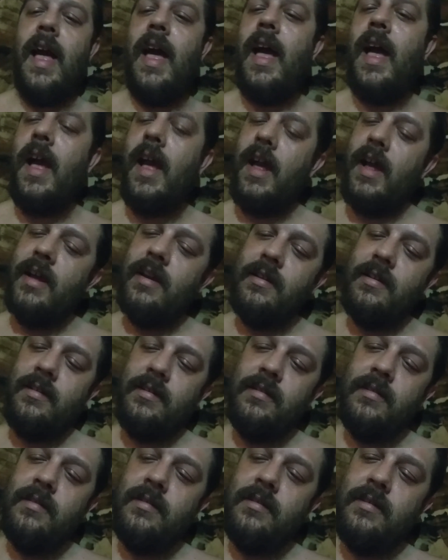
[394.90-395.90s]
and
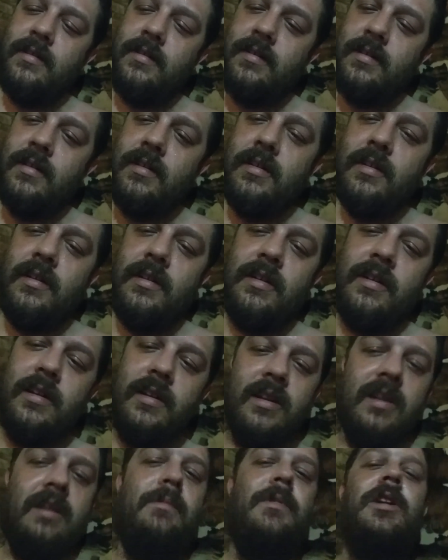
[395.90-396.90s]

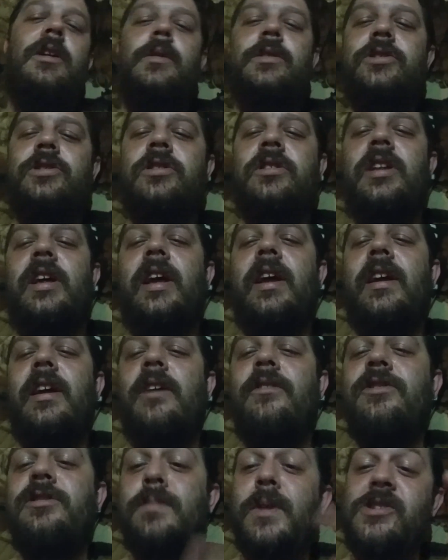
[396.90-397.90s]
let me know what you think,
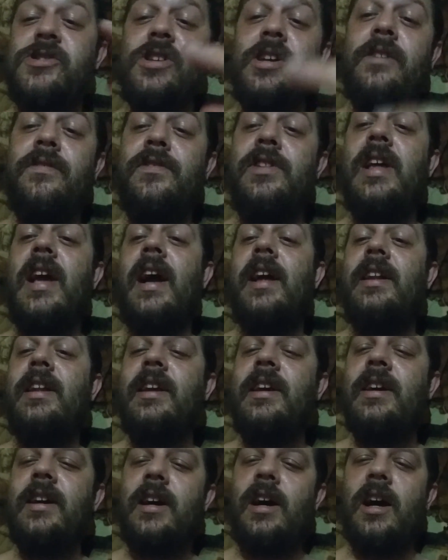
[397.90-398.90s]
especially of the
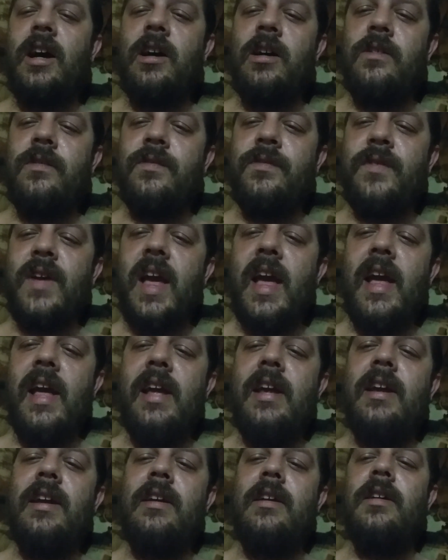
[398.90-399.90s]
idea of
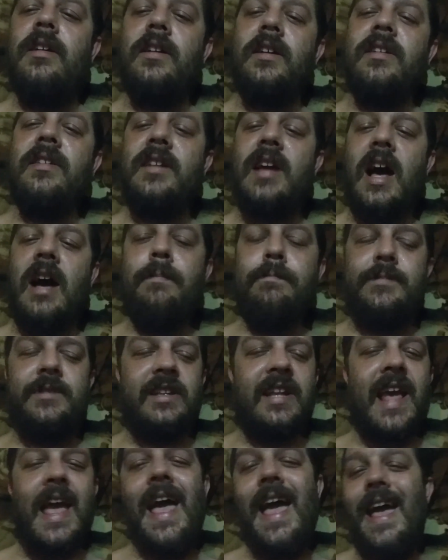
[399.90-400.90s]
a top
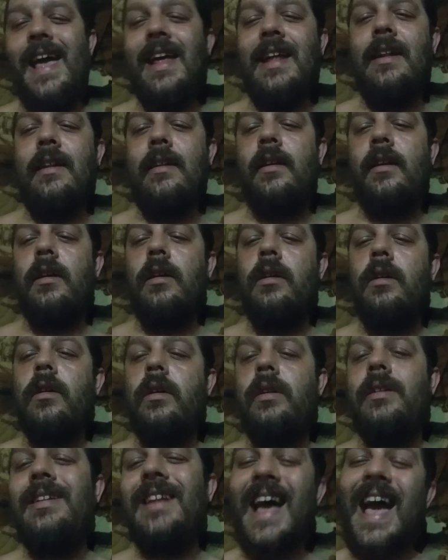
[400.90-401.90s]
10
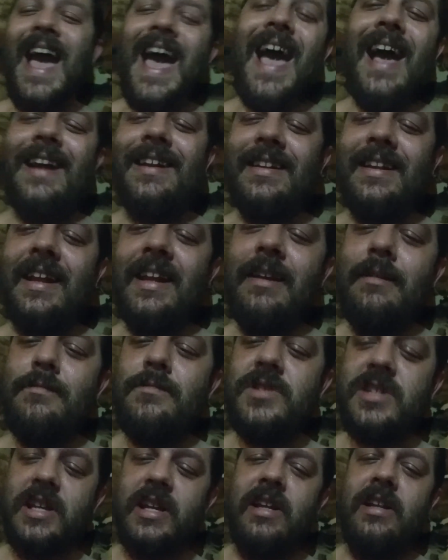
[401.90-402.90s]
tag
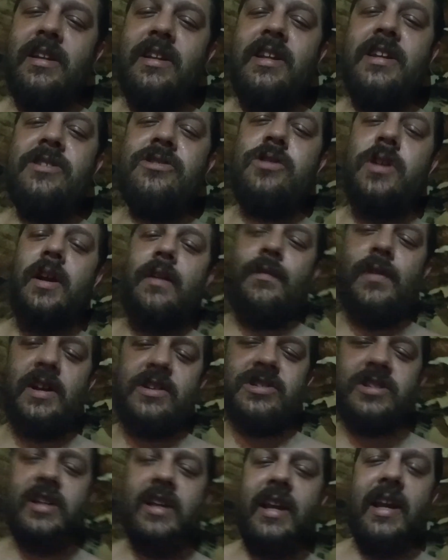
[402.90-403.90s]
teams in the history of
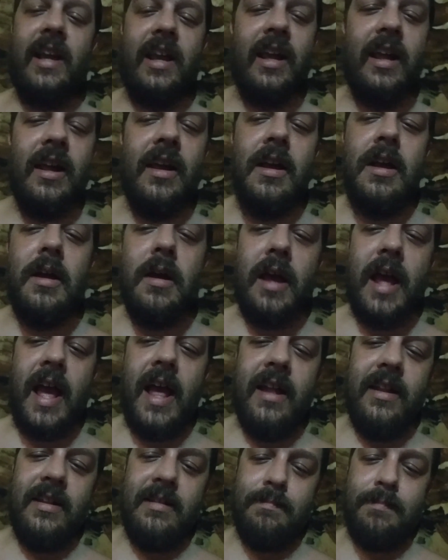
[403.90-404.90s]
wrestling.
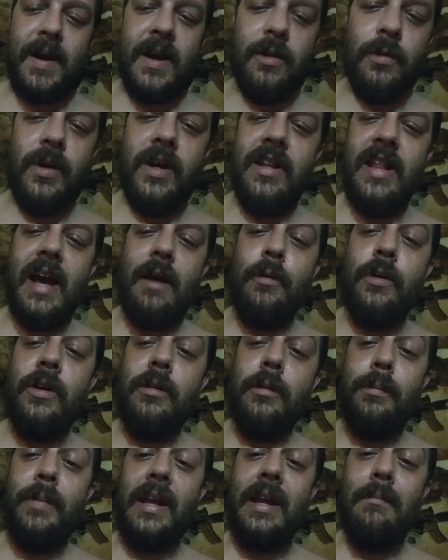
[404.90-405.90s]
And by the way, that
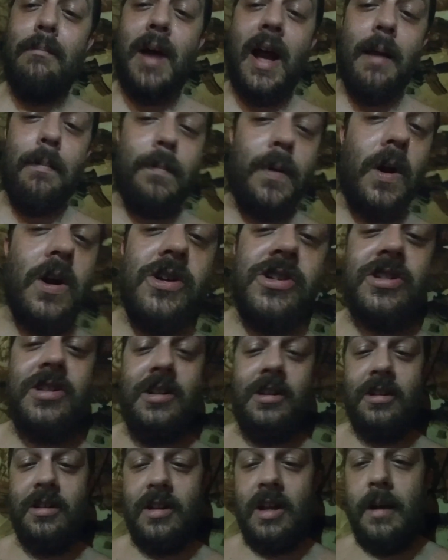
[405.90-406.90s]
will be my
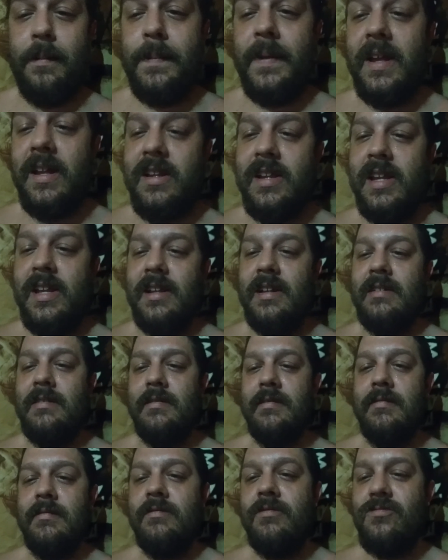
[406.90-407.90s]
personal opinion,
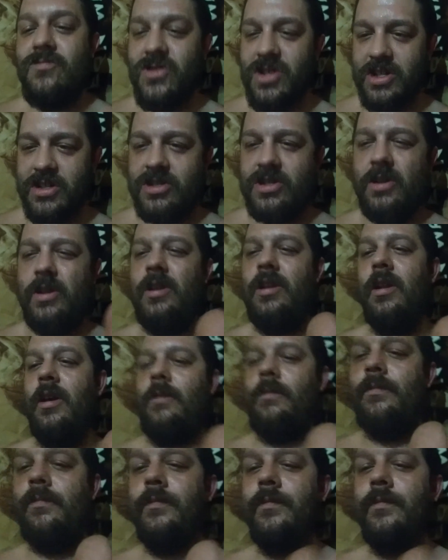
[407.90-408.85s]
just so you know.